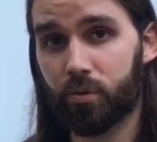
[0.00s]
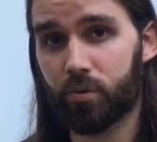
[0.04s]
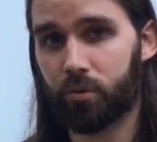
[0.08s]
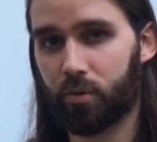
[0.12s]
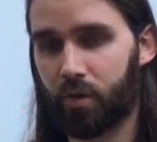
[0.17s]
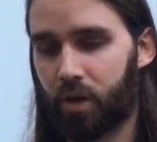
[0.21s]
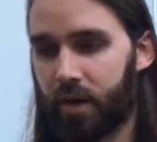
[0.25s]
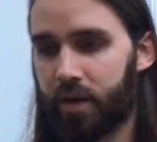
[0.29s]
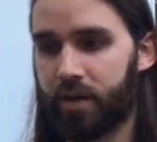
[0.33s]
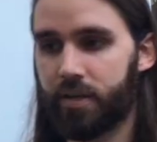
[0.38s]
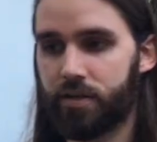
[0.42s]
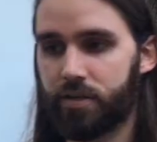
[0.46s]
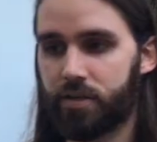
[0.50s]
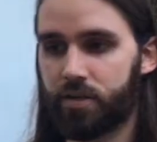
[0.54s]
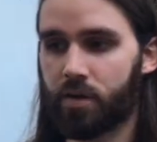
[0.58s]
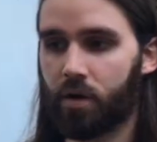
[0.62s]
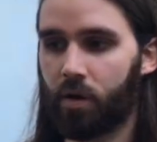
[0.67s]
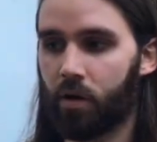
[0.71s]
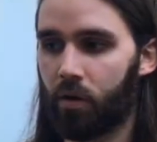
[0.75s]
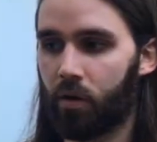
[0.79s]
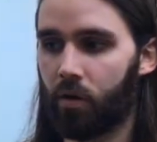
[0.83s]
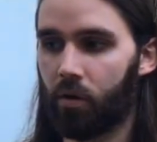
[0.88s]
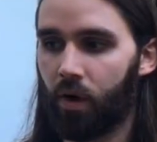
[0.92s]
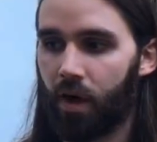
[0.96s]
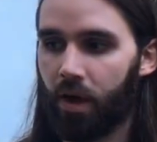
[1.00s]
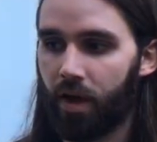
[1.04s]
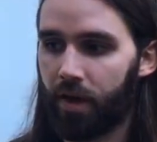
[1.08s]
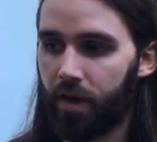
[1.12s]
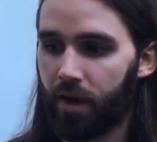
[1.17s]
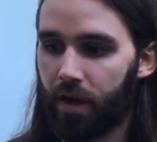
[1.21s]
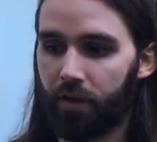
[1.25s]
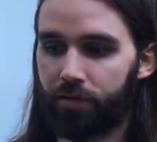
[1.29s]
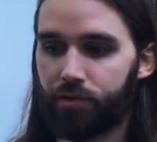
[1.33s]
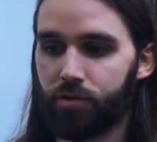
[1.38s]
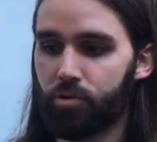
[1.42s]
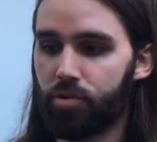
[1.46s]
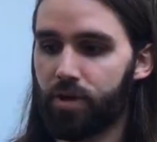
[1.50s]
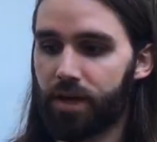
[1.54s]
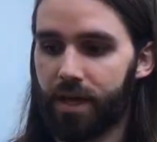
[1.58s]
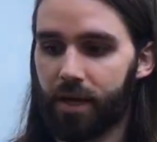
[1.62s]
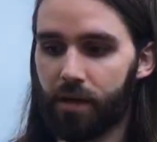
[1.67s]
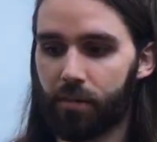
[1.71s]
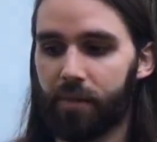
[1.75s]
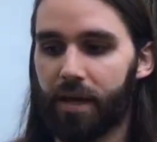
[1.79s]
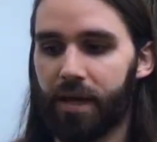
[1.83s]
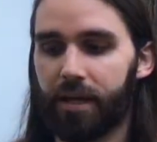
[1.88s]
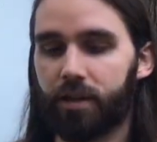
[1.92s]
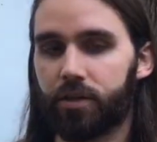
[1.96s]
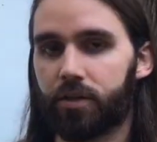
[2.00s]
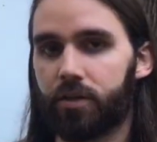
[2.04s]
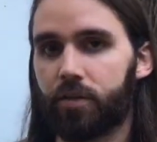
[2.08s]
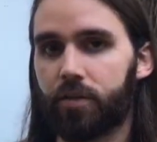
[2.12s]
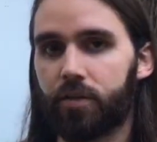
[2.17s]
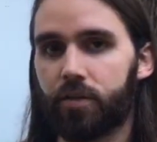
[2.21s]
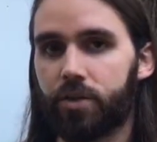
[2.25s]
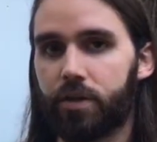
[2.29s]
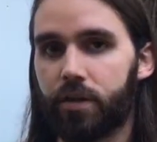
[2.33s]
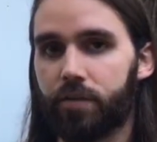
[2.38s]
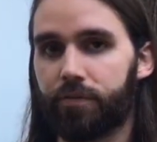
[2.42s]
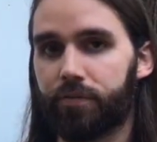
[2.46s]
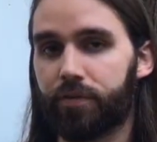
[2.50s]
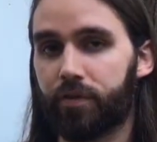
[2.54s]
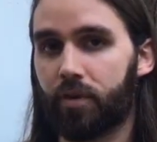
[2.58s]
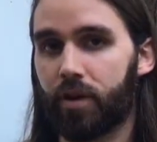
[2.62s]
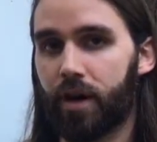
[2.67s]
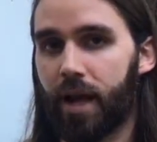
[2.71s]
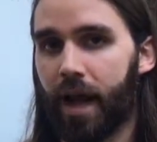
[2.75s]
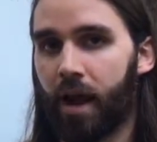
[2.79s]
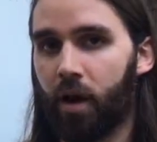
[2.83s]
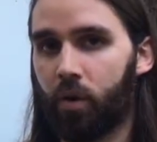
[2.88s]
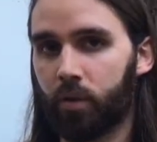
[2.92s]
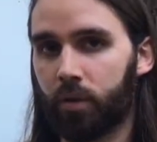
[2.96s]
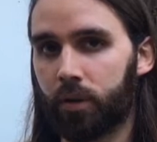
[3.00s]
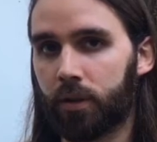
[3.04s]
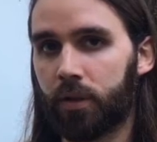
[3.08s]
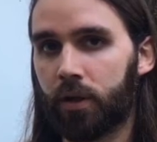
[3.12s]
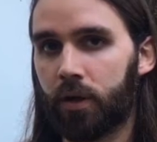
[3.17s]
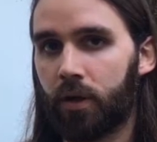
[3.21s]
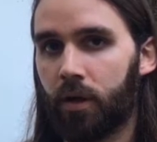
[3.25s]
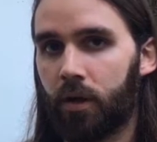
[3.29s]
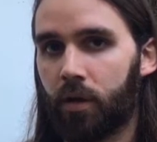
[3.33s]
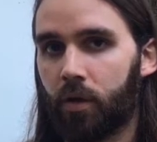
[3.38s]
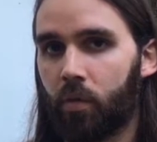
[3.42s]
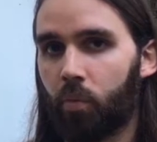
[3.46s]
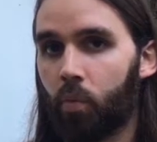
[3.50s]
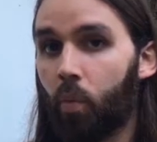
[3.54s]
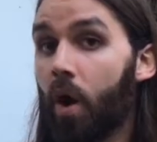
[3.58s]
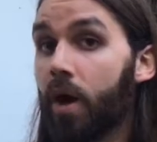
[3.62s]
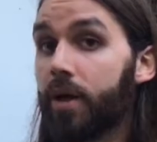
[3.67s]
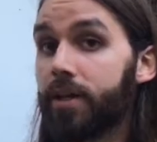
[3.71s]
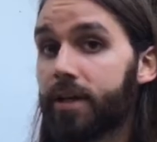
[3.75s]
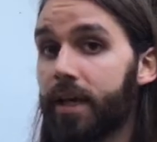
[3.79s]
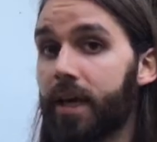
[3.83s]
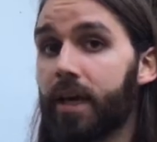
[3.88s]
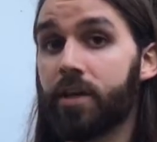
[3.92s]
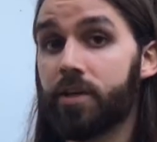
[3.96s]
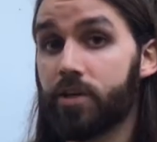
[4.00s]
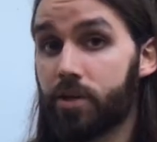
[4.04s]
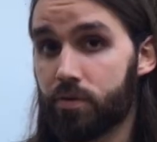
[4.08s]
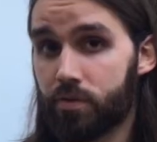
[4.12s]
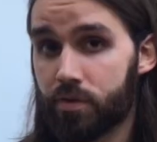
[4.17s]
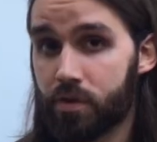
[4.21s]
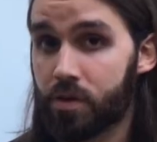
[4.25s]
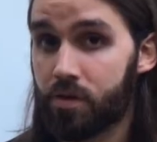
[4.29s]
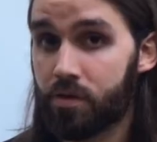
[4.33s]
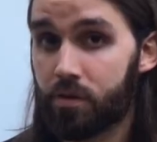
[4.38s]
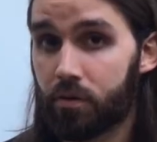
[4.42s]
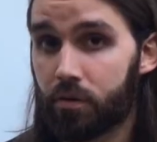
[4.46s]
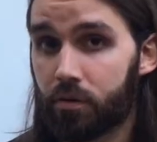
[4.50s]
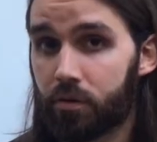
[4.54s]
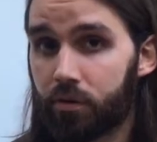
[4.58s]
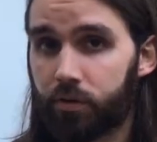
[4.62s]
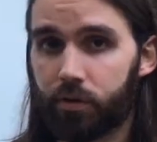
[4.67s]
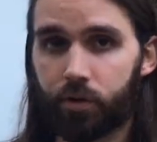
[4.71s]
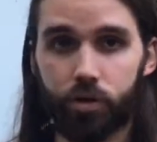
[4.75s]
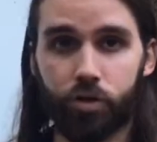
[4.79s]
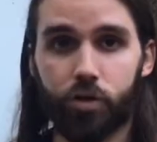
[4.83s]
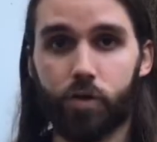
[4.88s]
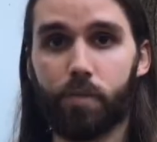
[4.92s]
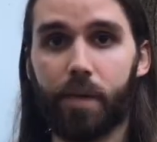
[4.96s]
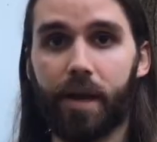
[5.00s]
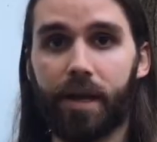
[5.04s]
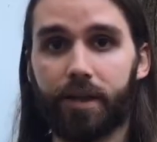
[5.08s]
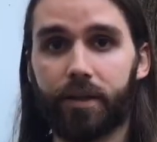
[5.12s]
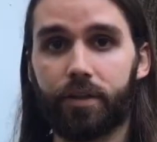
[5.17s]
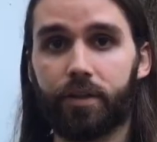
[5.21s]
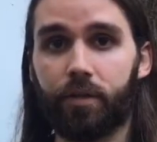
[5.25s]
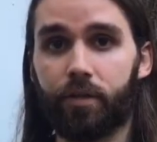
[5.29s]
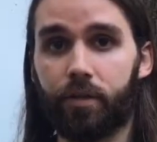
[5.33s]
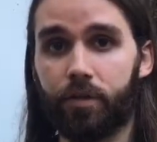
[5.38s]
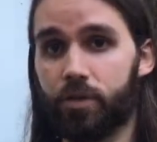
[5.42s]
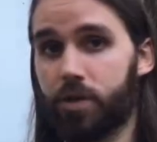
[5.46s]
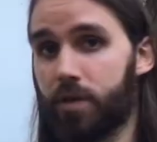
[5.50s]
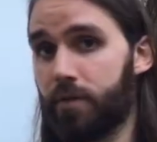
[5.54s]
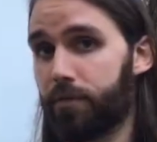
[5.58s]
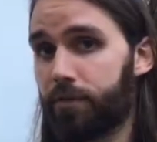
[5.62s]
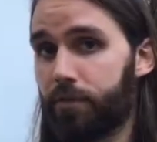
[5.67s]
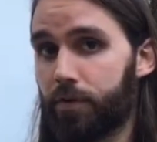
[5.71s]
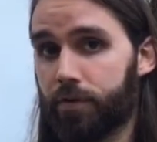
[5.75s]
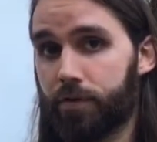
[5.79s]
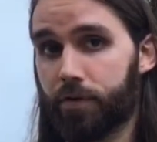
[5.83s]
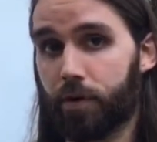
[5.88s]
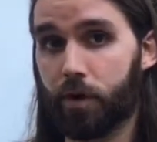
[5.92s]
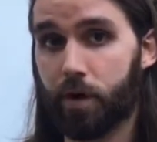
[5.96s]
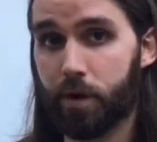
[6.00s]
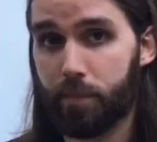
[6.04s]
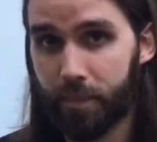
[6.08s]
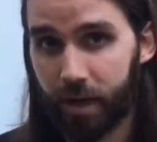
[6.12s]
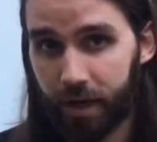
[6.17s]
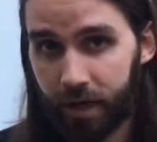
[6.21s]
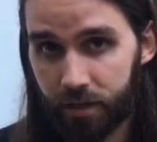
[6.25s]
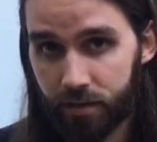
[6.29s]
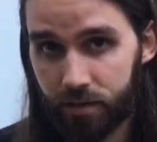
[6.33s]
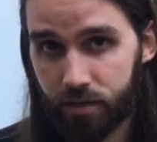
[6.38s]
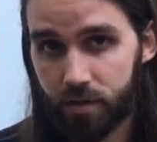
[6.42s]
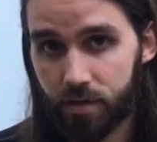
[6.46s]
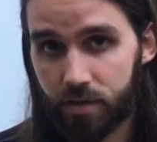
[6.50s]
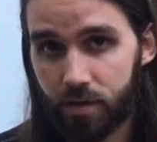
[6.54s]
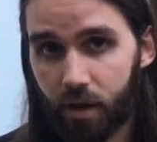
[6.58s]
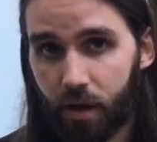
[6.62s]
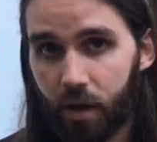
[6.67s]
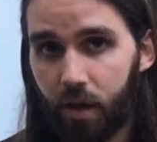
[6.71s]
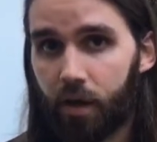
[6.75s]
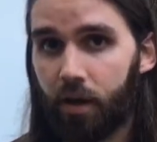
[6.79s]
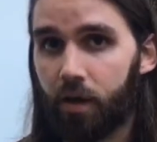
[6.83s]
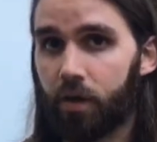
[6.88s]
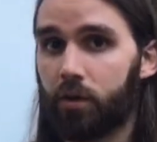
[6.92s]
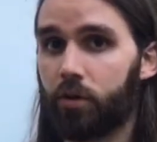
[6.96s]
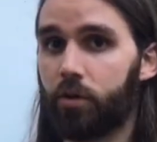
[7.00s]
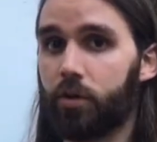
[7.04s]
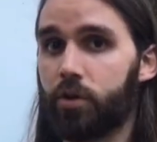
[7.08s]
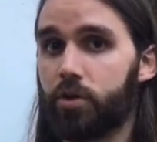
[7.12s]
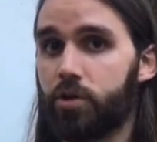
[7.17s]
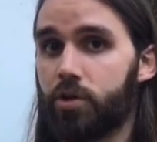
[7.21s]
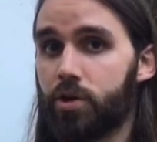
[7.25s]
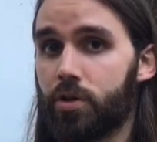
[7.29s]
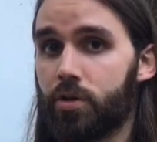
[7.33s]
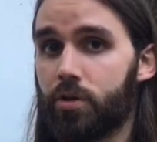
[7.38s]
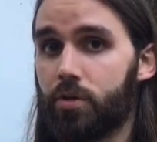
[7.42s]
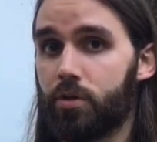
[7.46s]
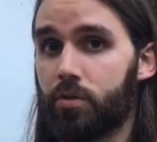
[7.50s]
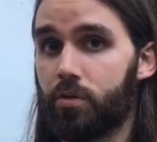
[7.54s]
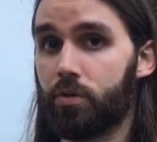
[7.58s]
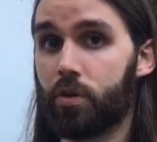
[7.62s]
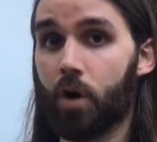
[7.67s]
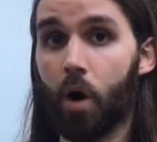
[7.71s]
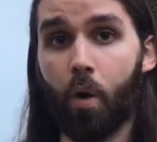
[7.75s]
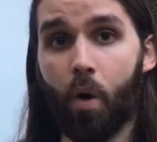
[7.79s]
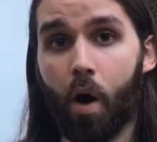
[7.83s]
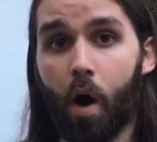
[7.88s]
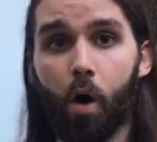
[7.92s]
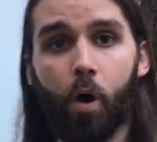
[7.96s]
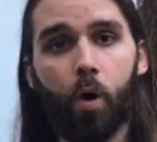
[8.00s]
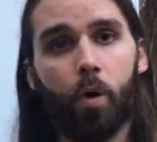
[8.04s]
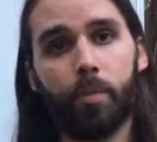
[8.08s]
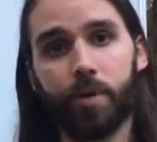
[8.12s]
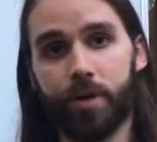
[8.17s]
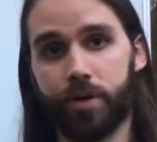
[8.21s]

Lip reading: right? So if you can't make it to the gym for an hour, what can you do? Could you make it to the gym for 30 minutes? Could you go home